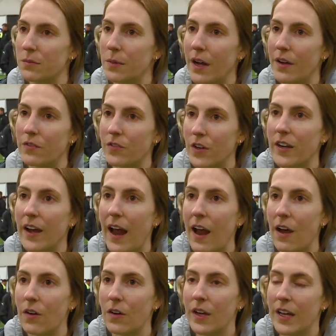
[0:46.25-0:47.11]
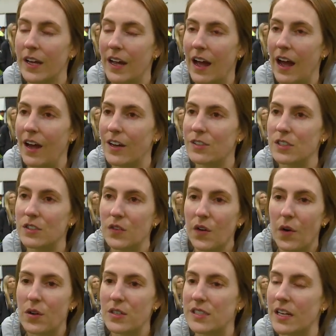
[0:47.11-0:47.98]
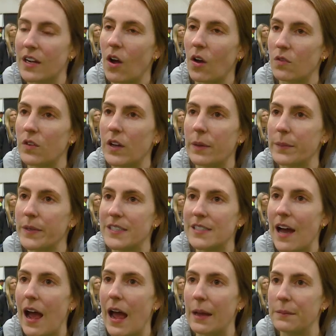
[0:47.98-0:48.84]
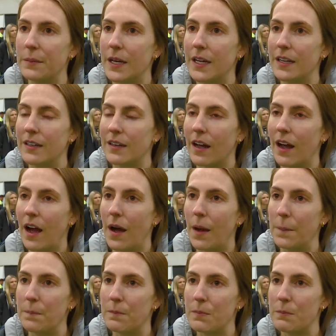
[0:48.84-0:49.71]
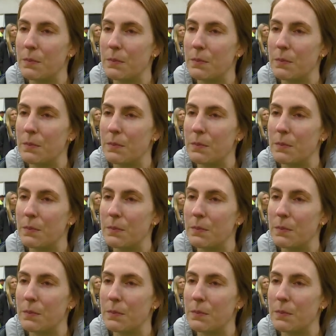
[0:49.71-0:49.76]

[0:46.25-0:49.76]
But for now, uh, just focusing on family time and um,